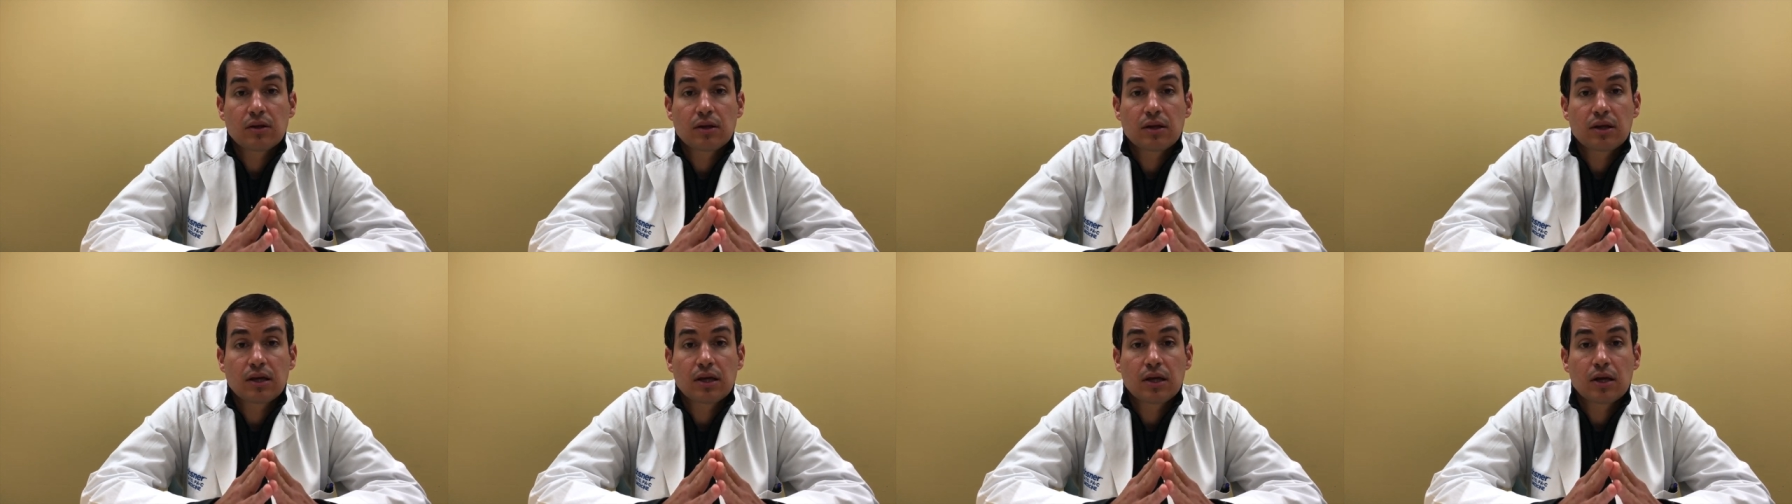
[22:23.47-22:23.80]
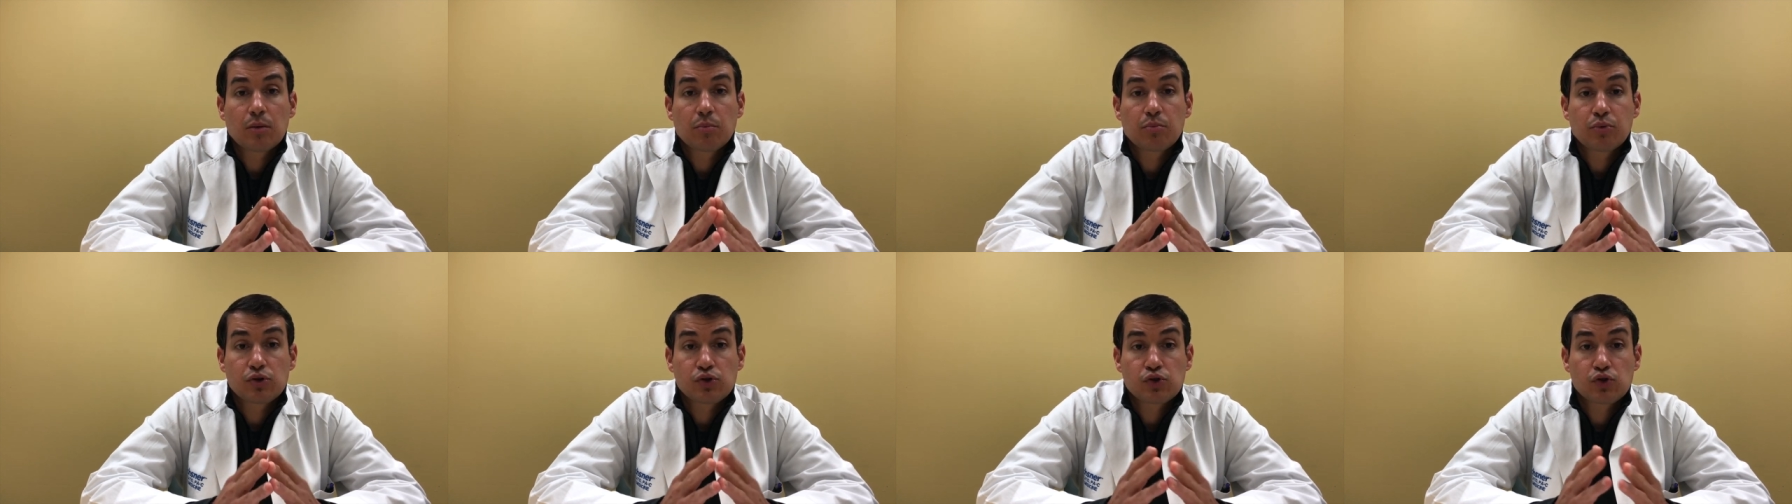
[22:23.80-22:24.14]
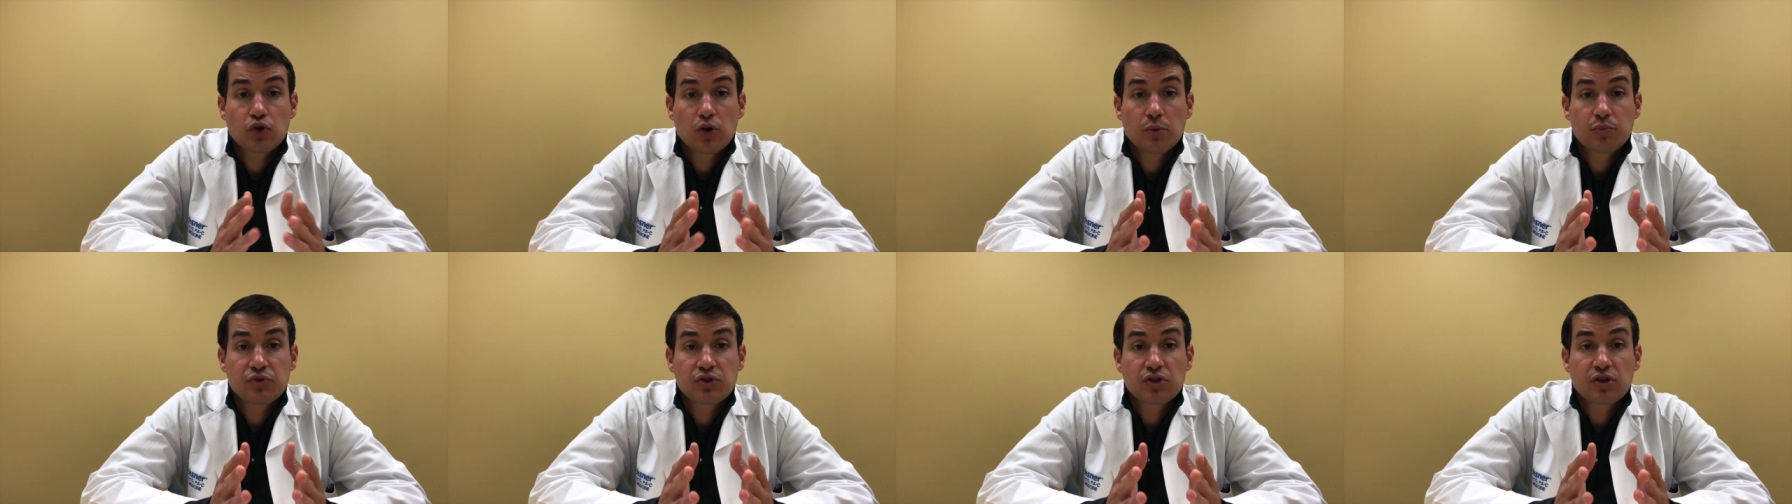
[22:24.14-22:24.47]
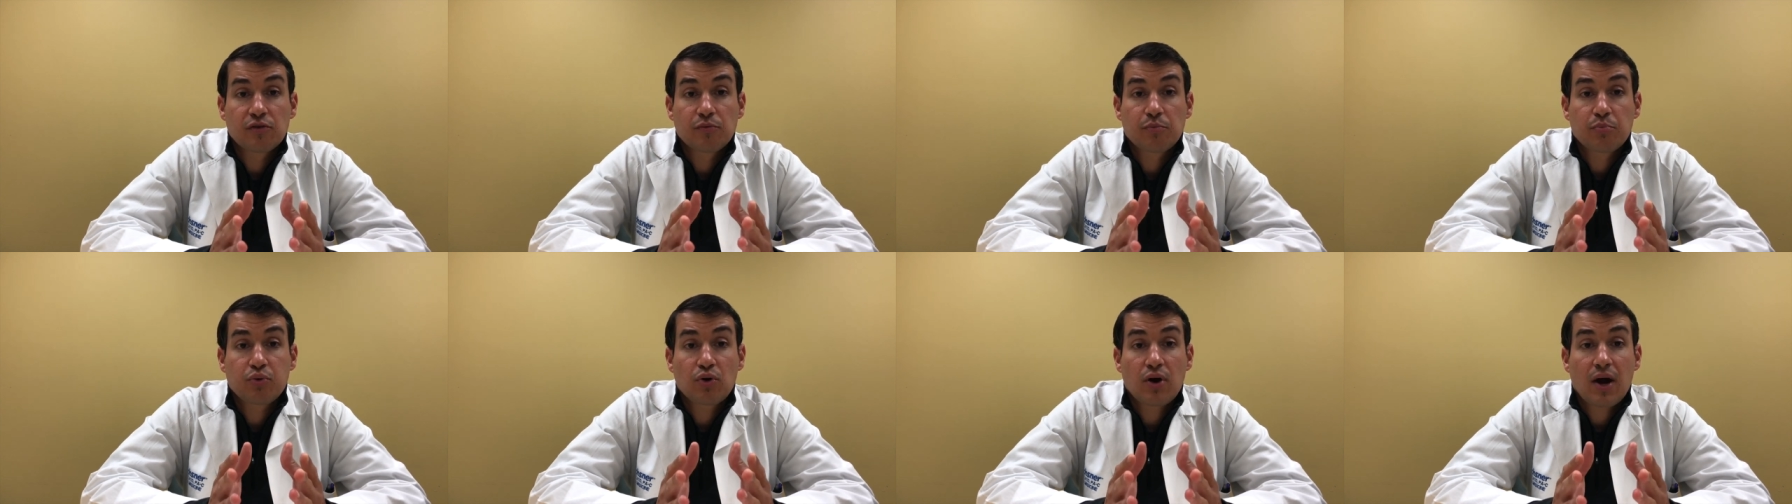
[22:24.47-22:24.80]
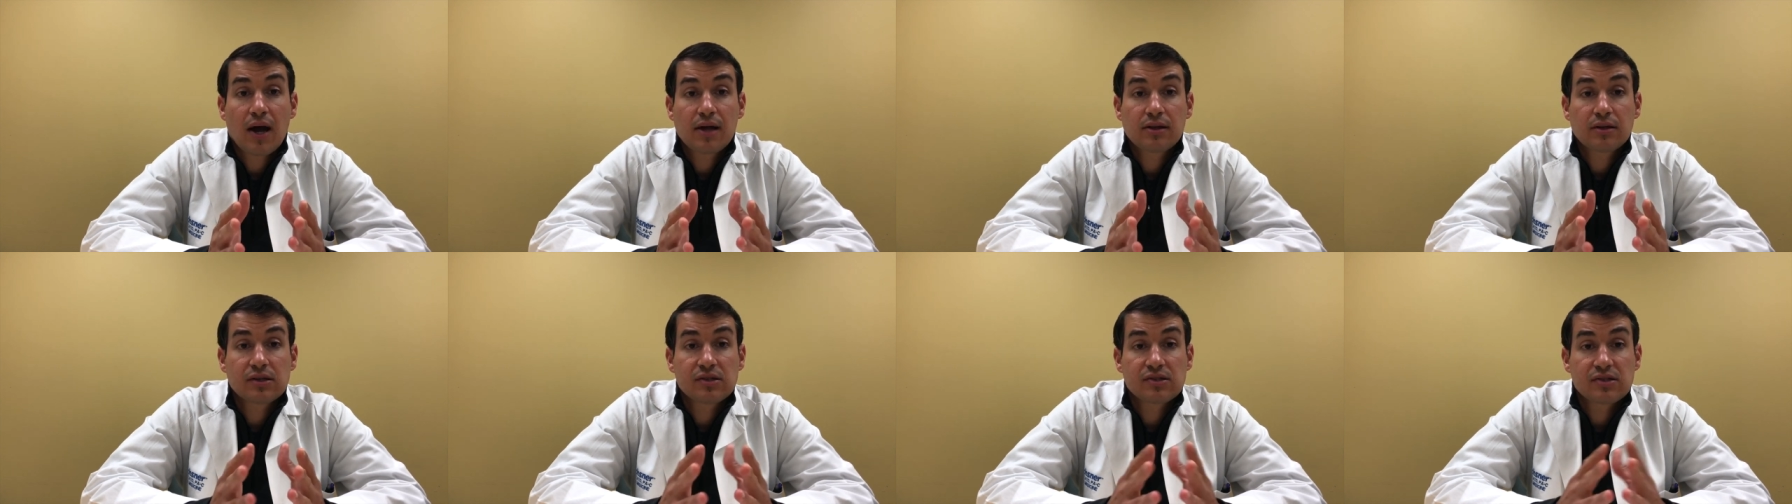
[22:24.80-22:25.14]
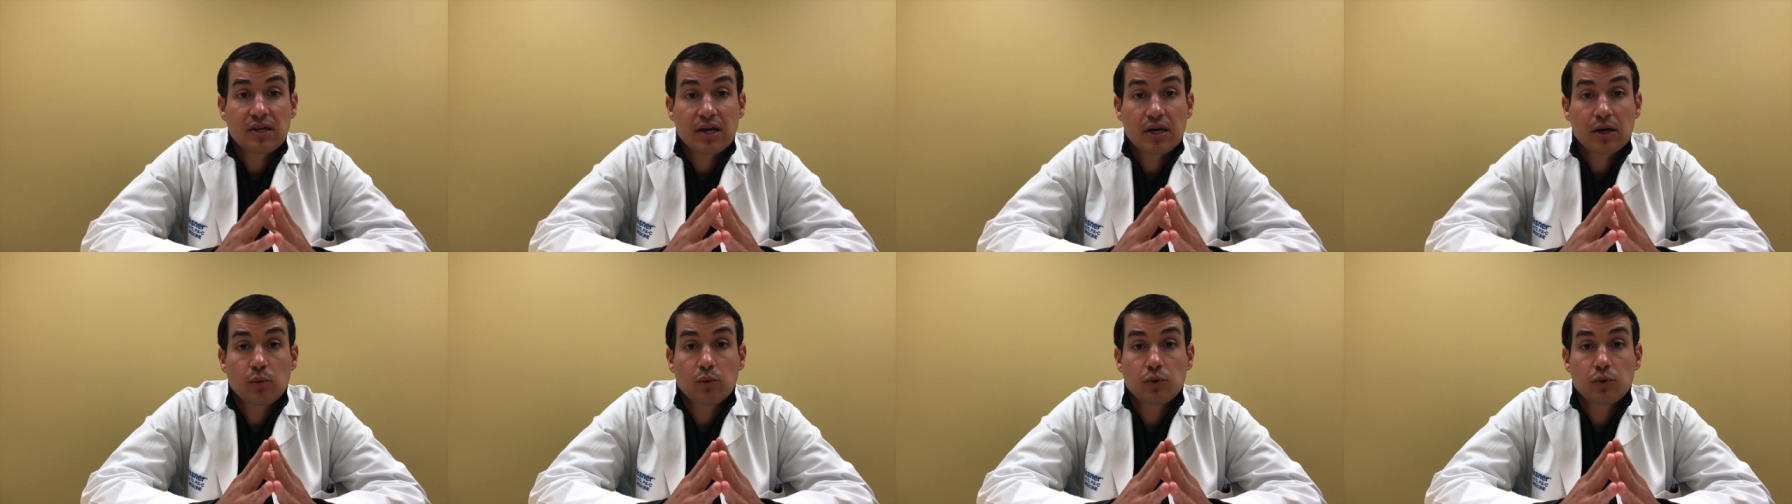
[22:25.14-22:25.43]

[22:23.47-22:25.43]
get a prescription of Prilosec,